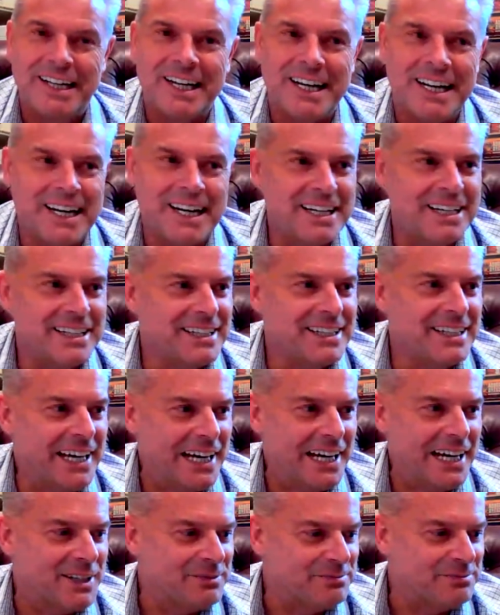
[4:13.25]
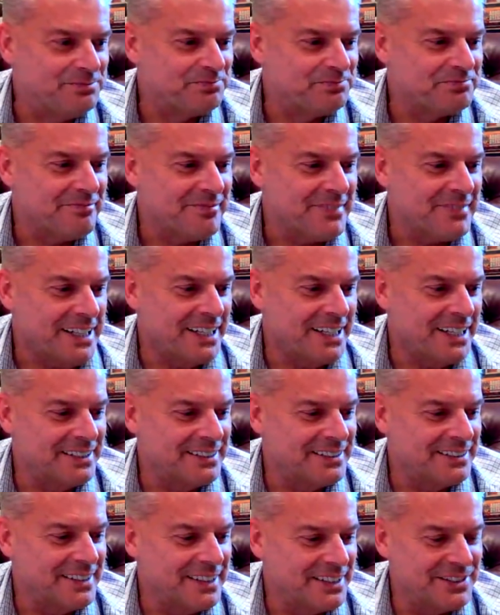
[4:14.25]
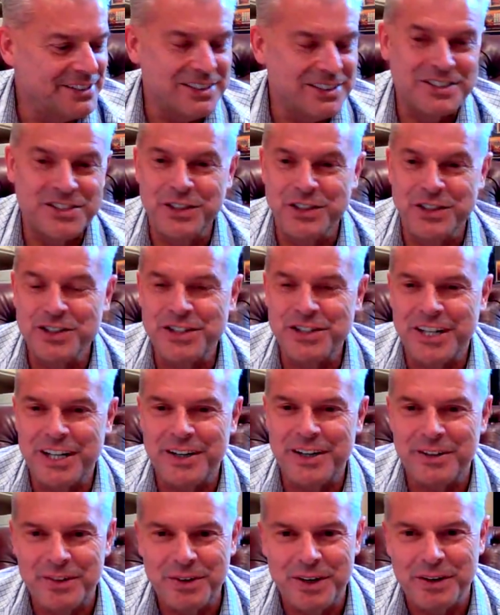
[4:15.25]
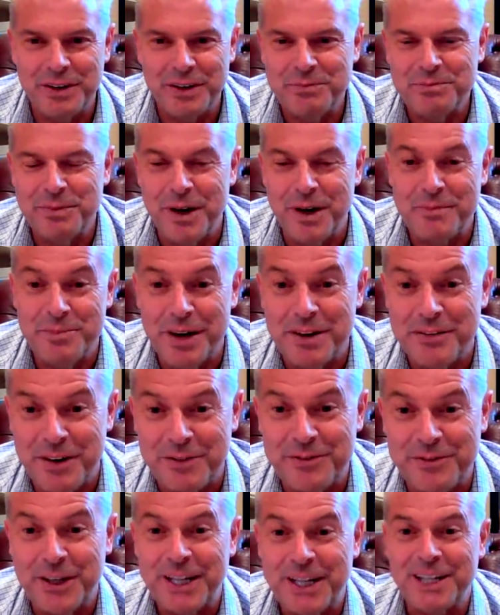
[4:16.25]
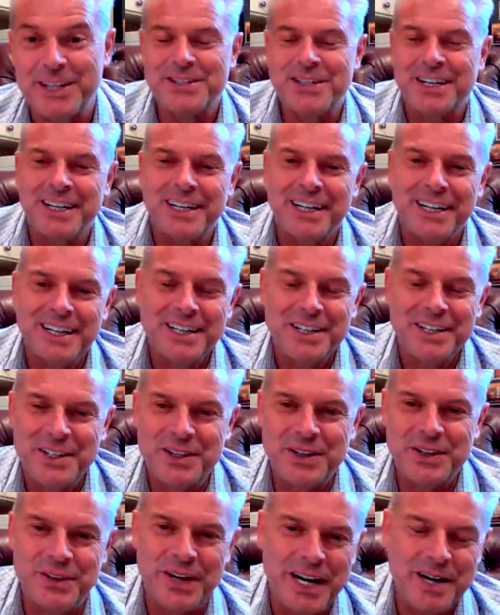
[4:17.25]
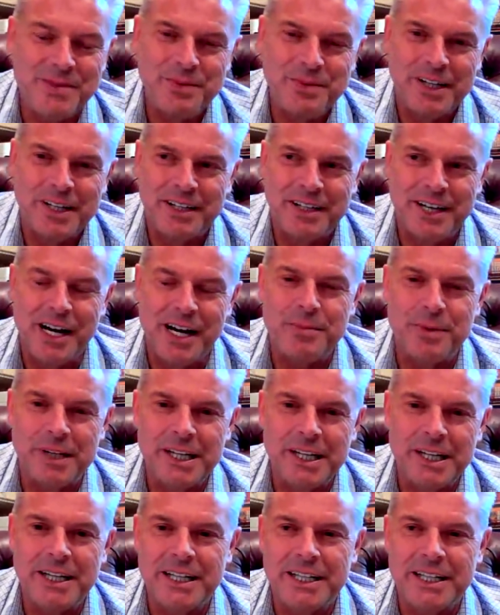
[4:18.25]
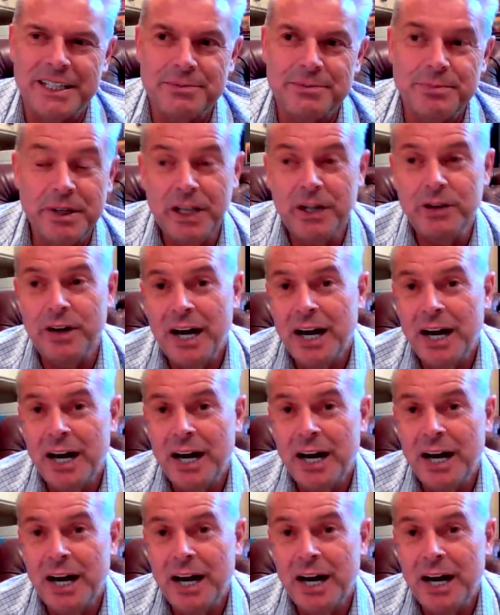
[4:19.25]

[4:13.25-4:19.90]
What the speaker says: and it just shows you how what a bit of a village, you know, Aberdeen is. But you know,